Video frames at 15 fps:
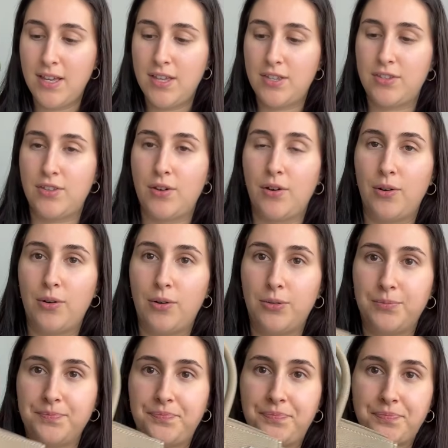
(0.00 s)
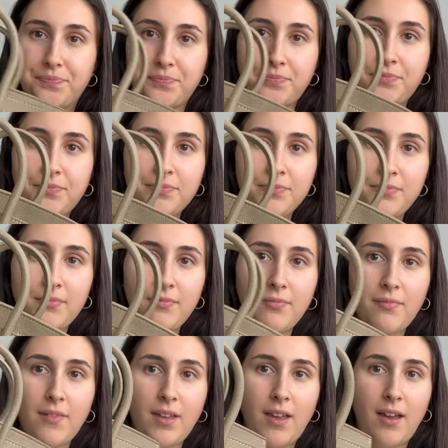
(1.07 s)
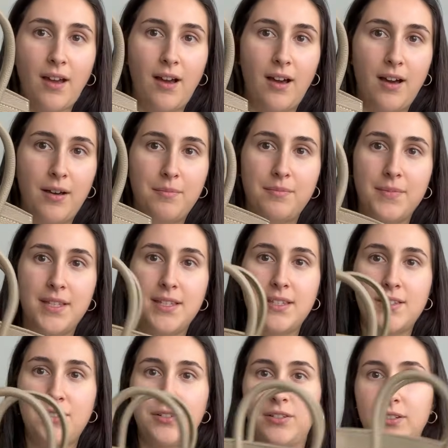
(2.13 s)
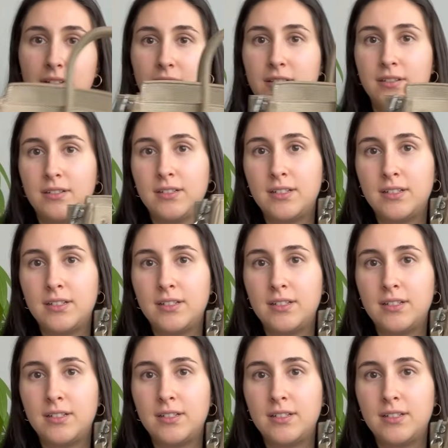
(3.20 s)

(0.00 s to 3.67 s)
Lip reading: So this is her.